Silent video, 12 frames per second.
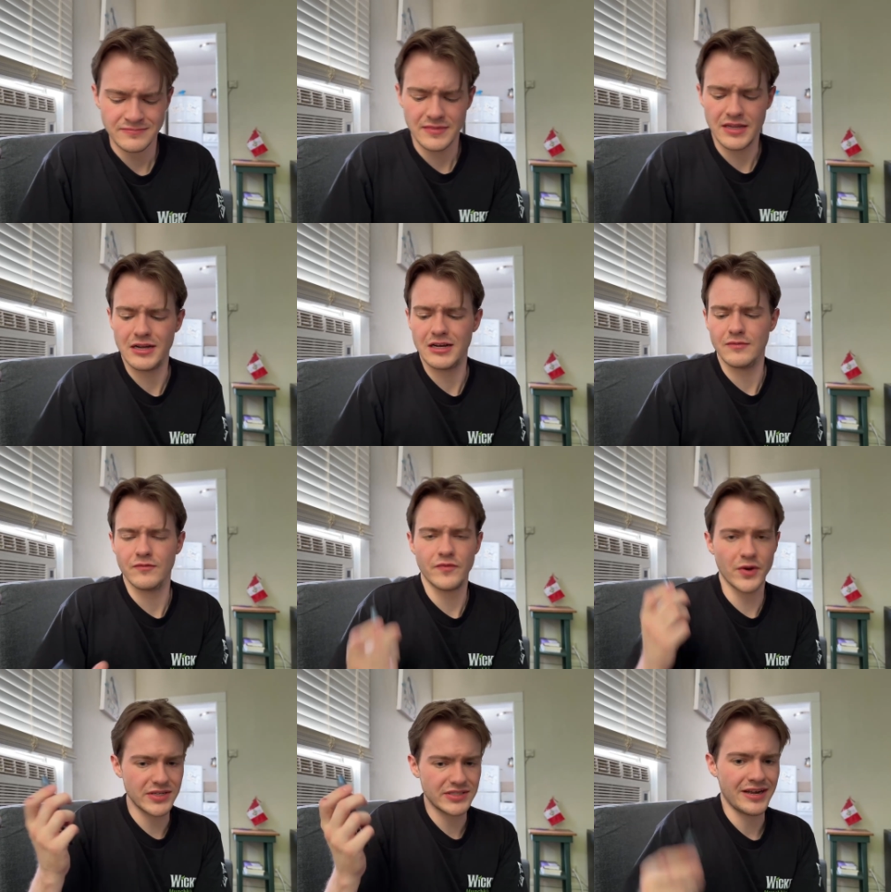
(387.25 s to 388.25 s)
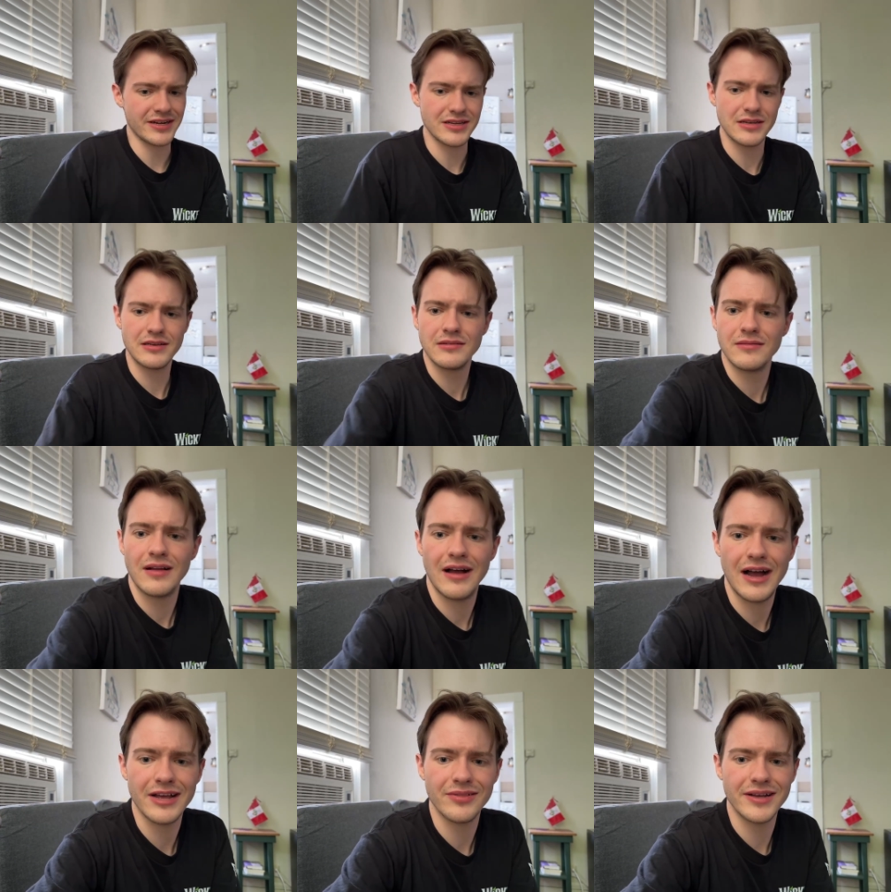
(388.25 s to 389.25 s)
Very tiny.
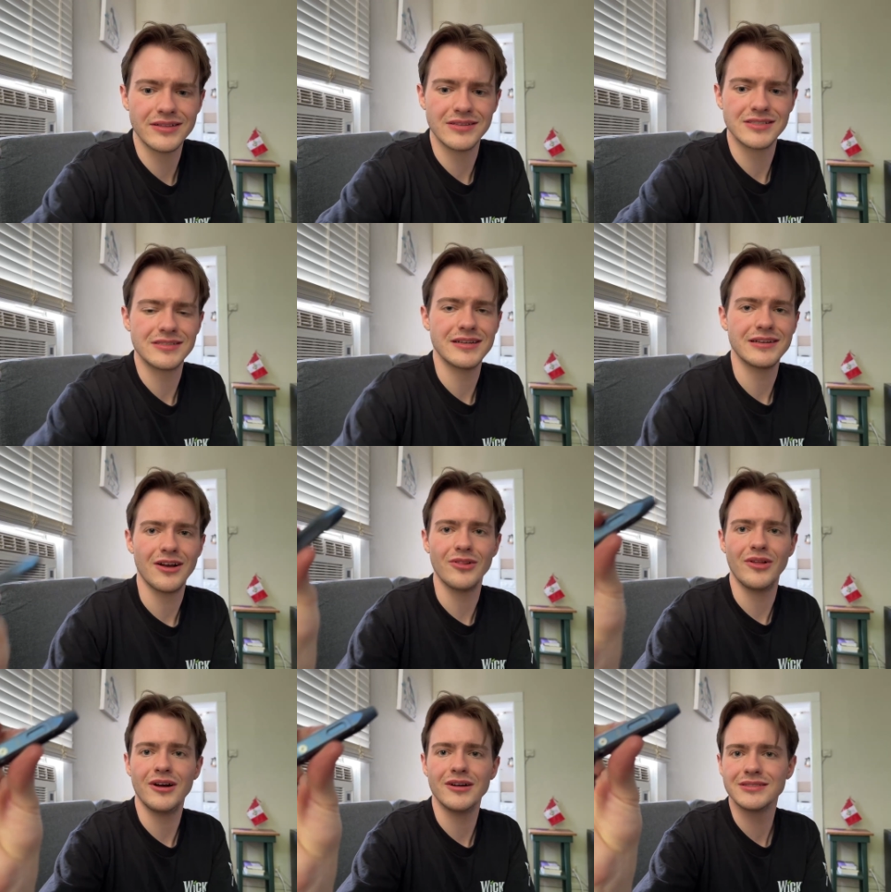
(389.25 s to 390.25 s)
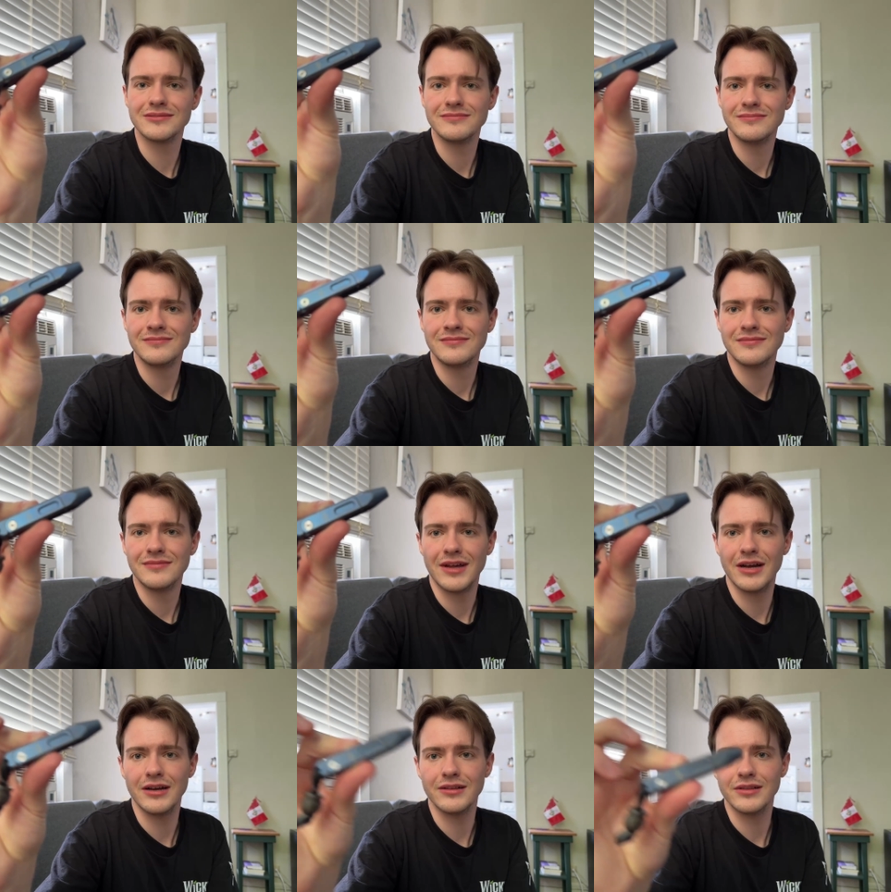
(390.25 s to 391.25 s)
I like this thing a lot.
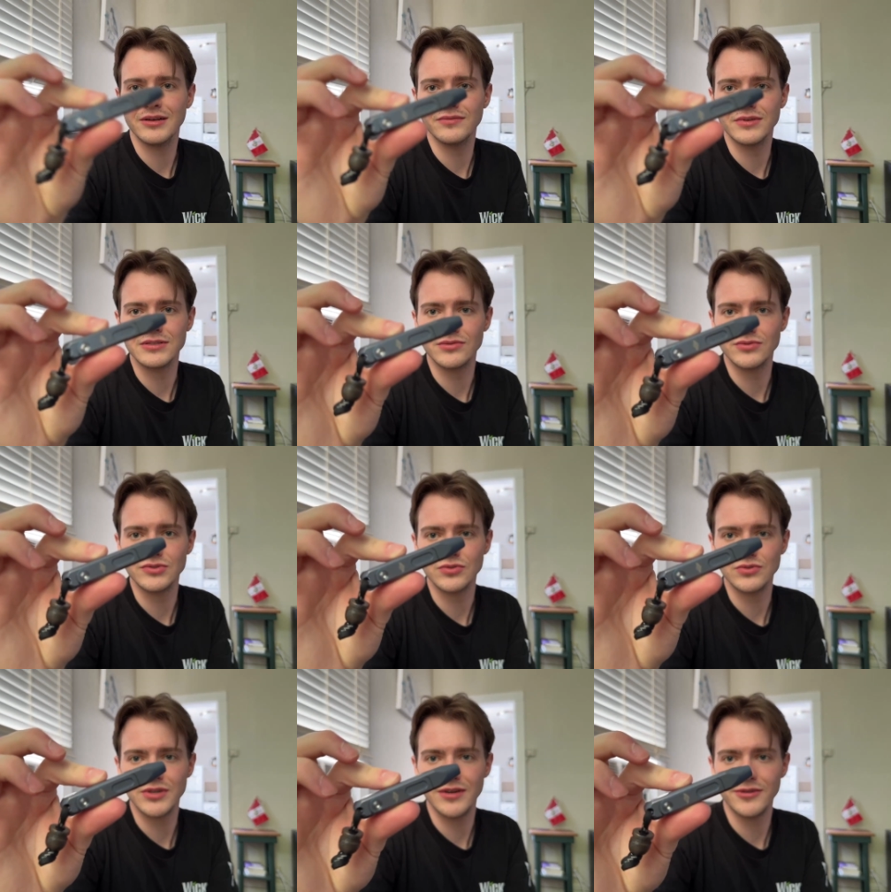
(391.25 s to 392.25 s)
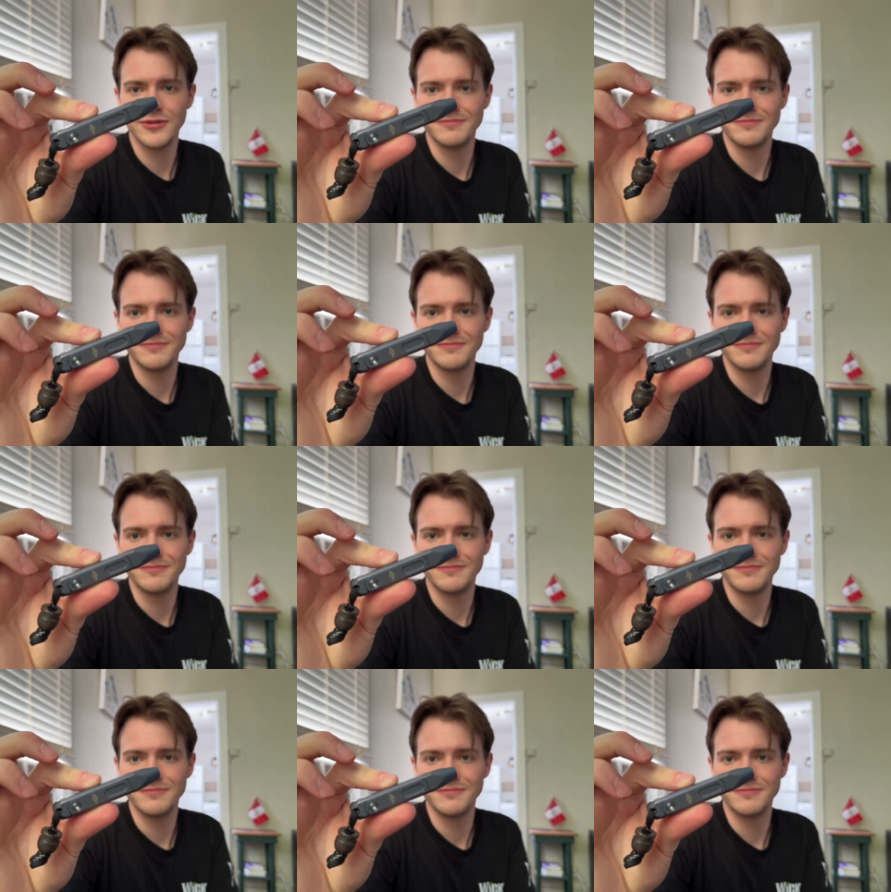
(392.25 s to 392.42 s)
I love this little screwdriver.